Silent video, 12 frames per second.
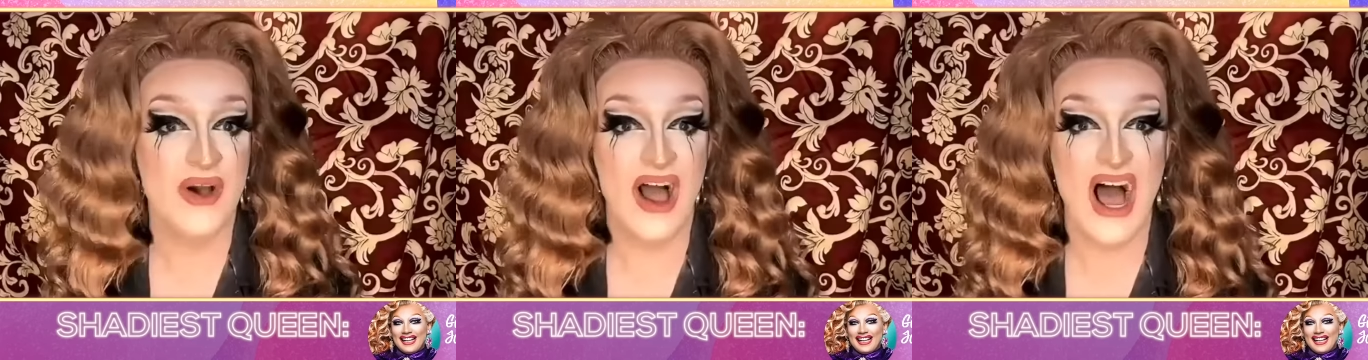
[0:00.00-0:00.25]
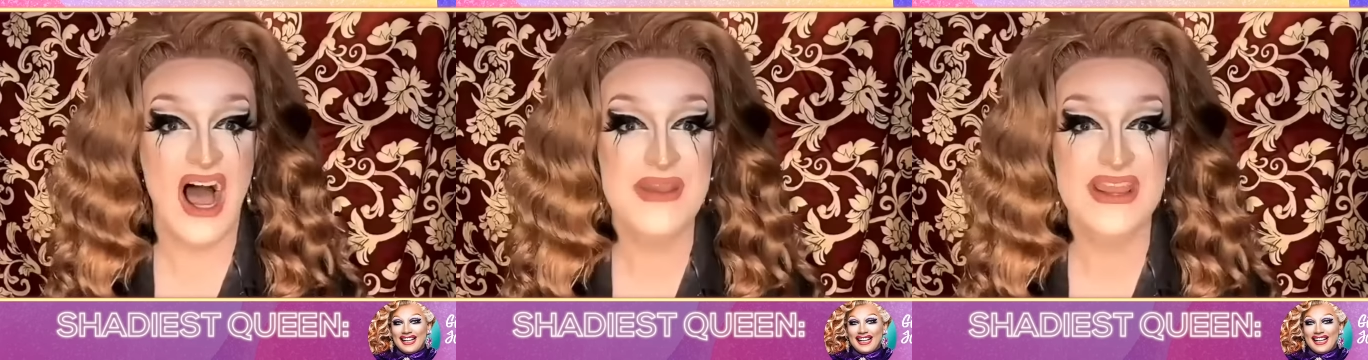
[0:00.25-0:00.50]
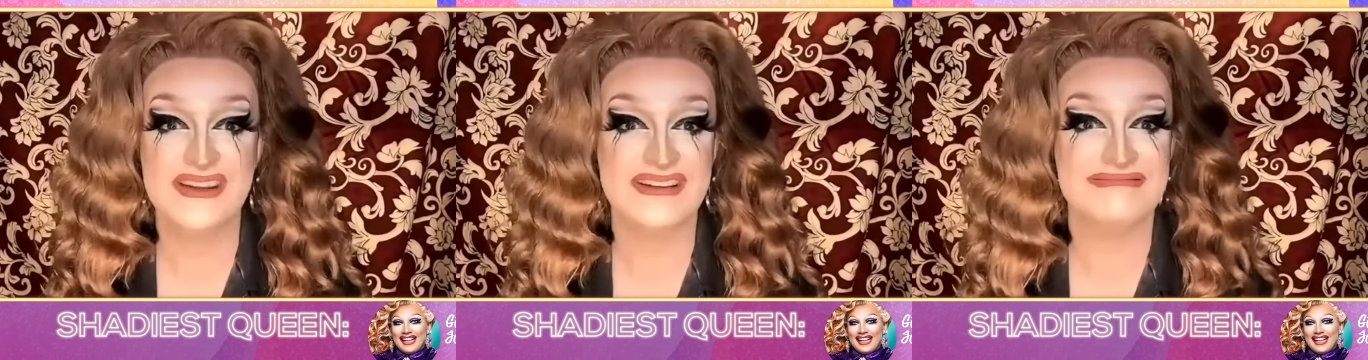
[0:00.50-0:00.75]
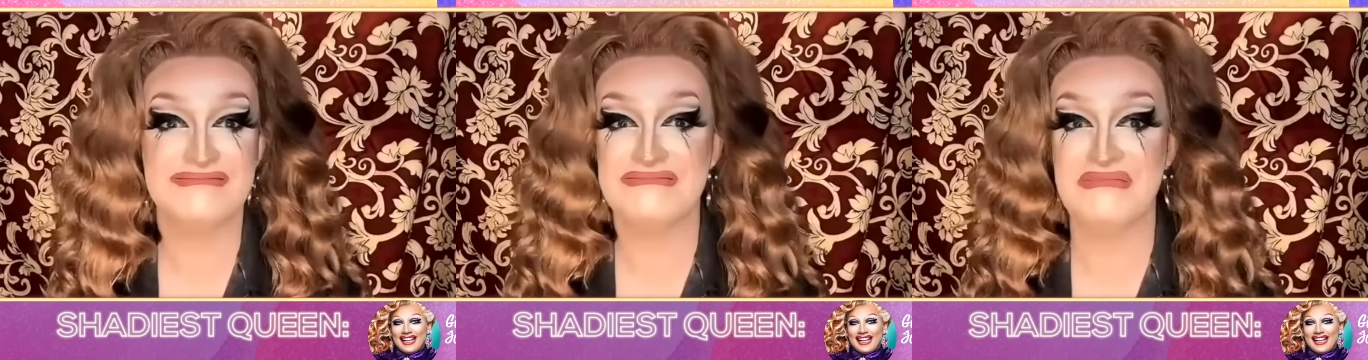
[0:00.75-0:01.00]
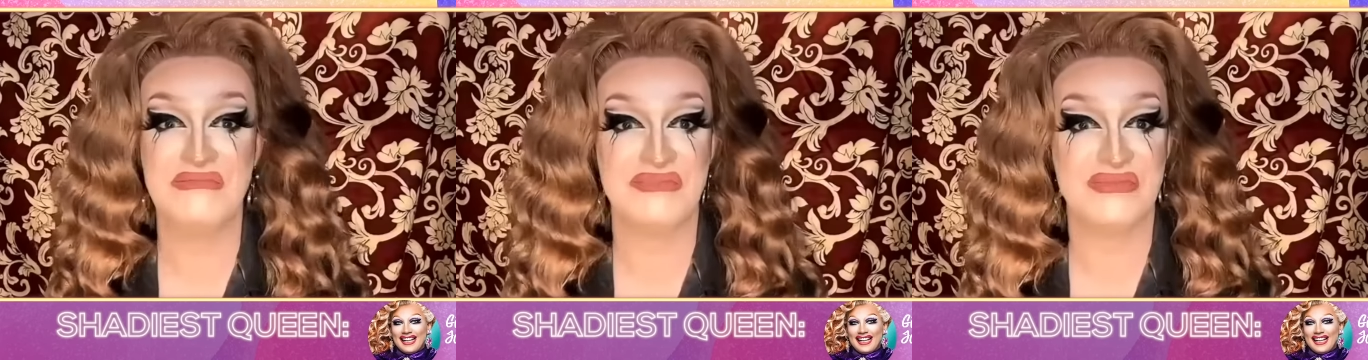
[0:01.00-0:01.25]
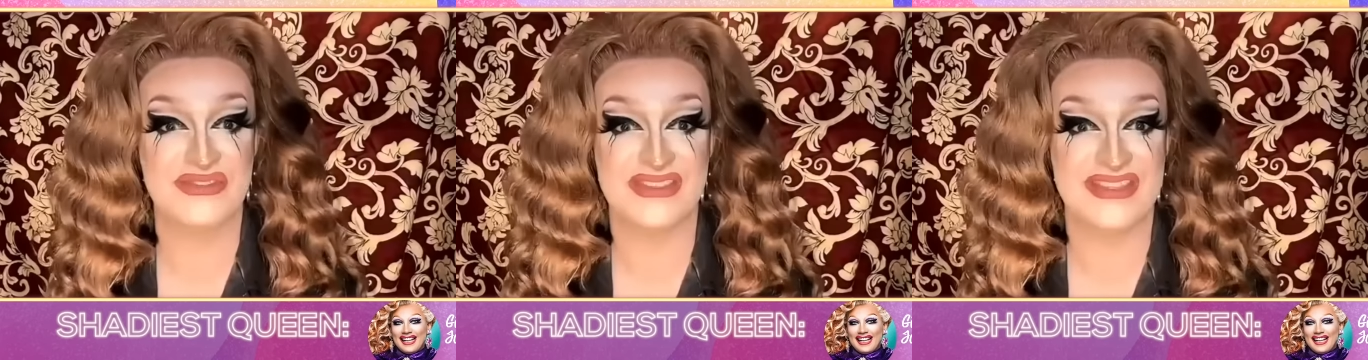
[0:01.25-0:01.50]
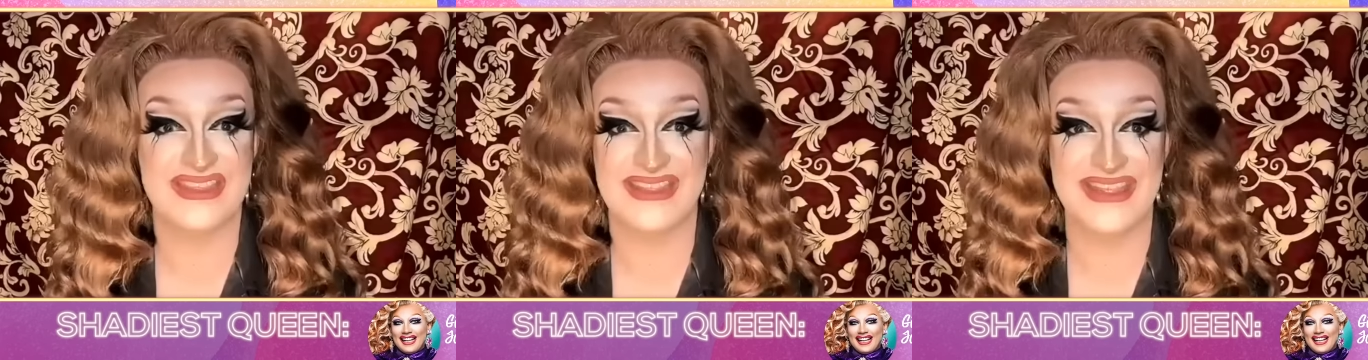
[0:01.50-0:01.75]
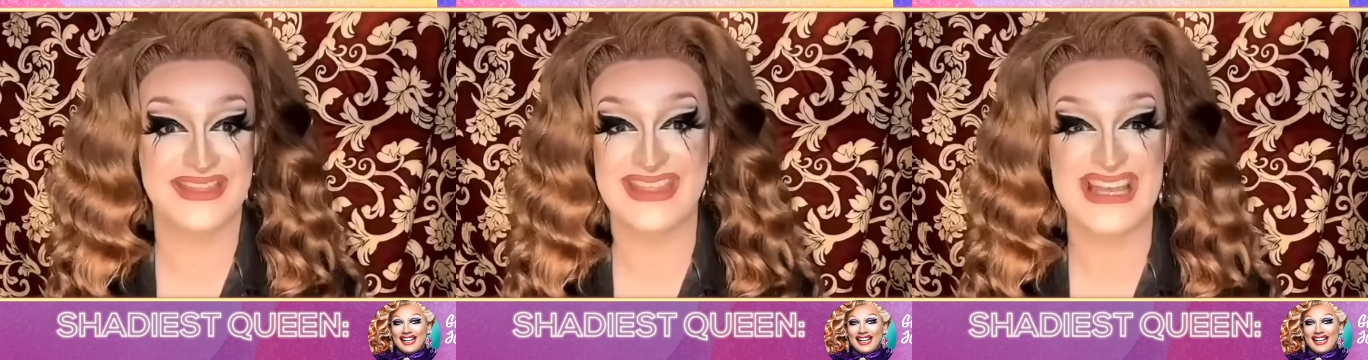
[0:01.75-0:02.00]
Speaker 1: but I mean,
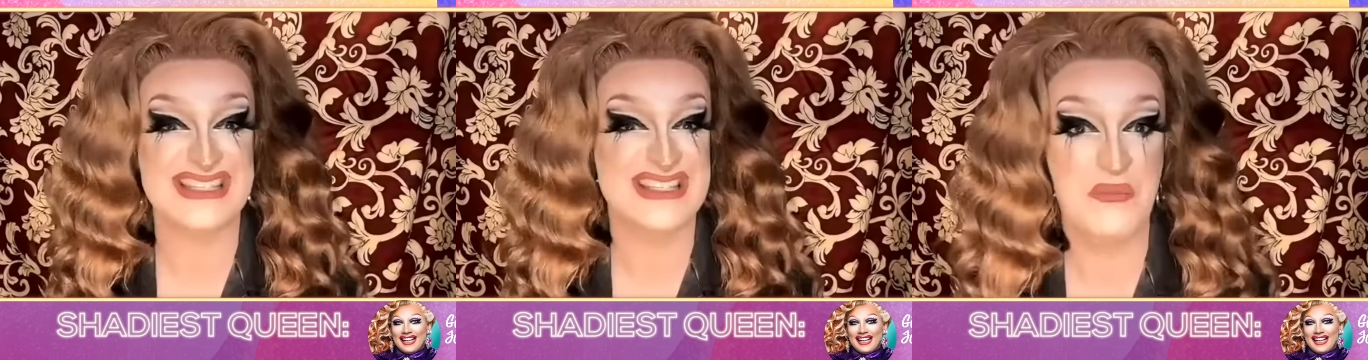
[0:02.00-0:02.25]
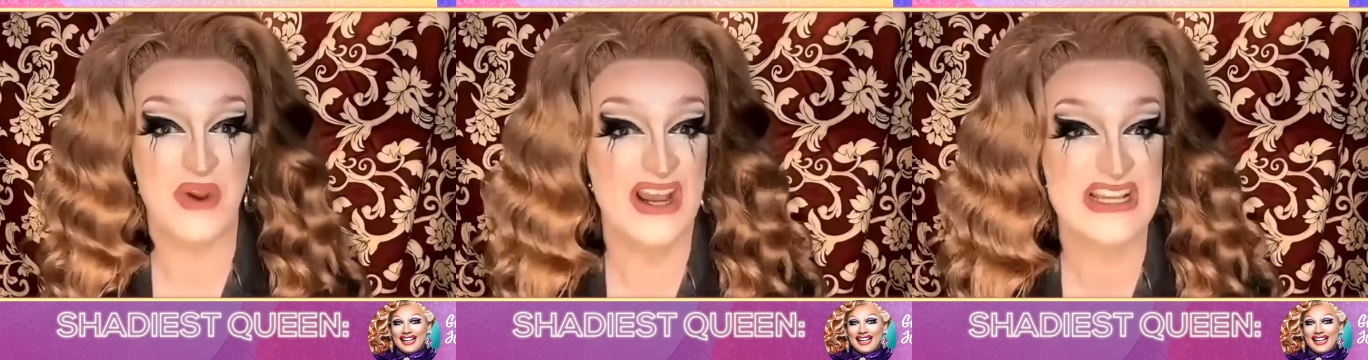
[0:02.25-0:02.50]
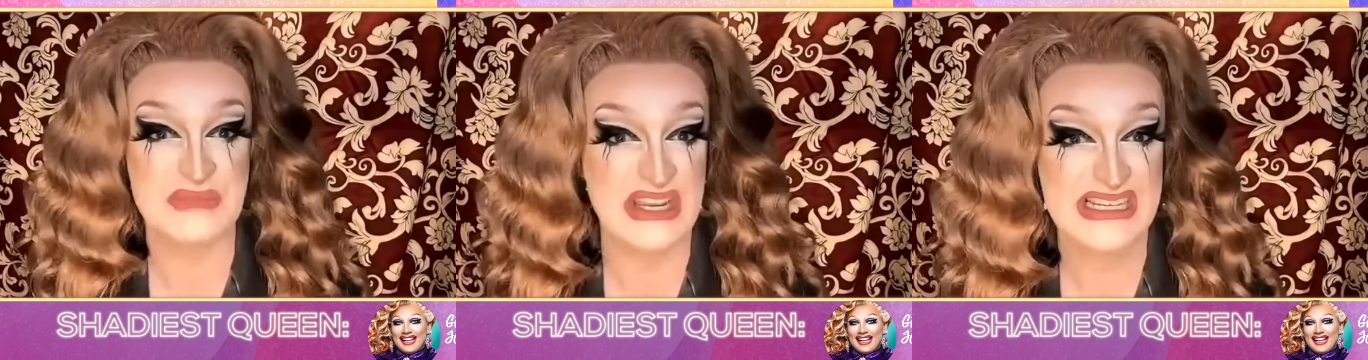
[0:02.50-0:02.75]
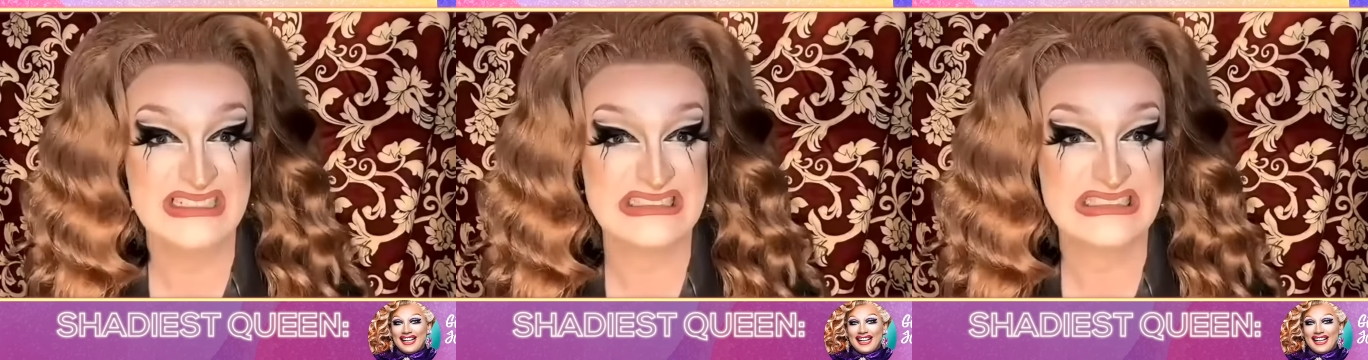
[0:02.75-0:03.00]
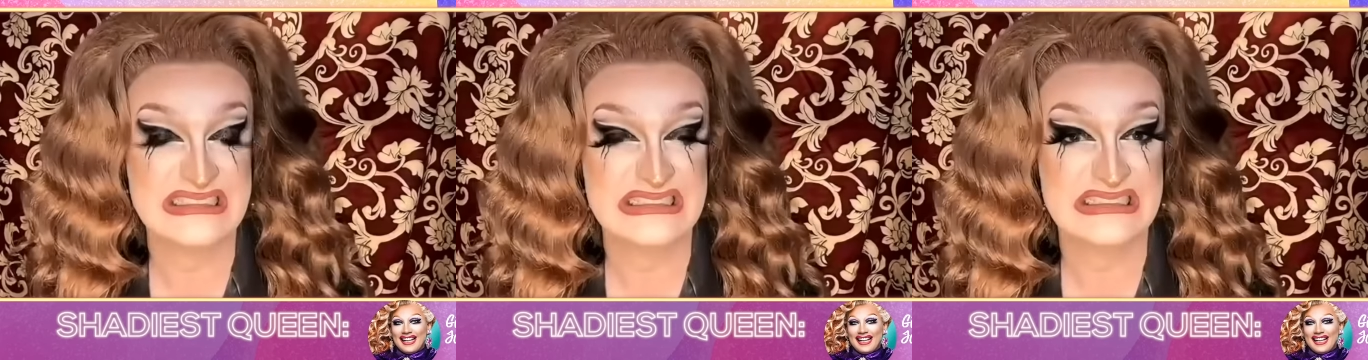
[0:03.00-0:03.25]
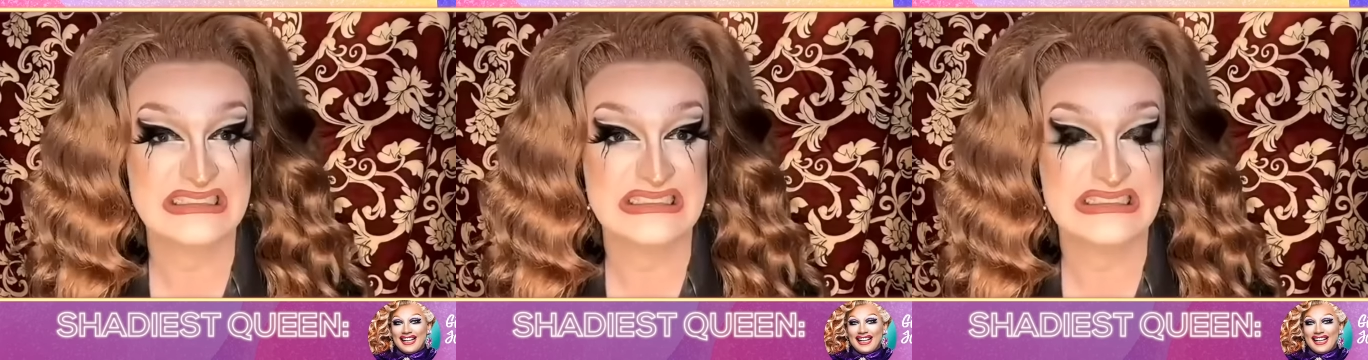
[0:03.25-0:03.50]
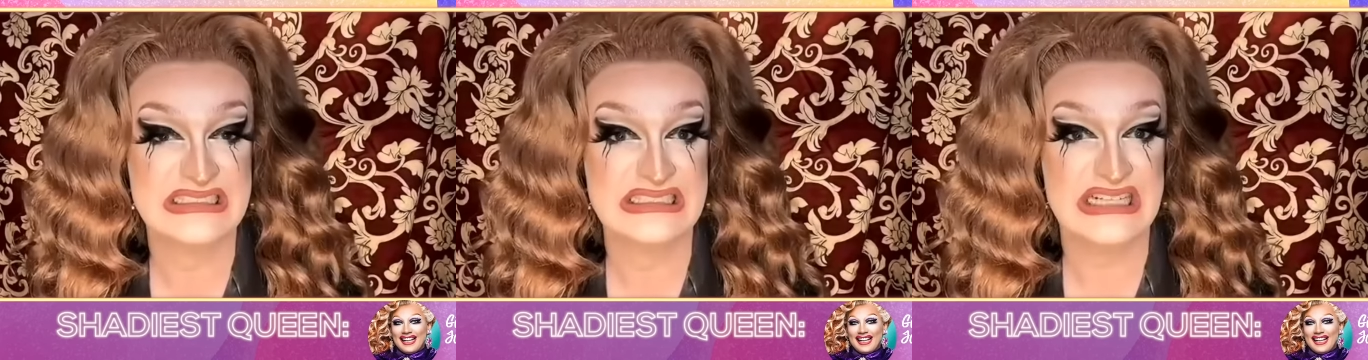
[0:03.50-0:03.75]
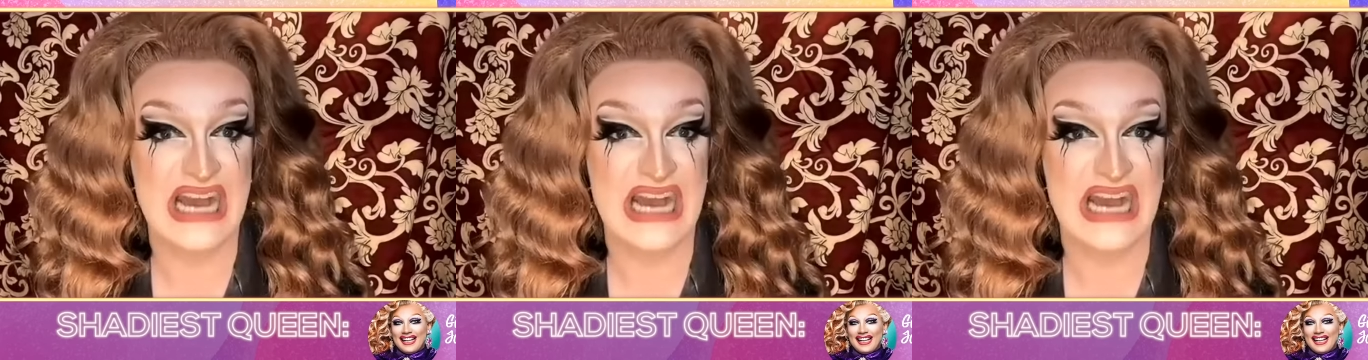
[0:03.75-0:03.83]
there's no prize money. No, the-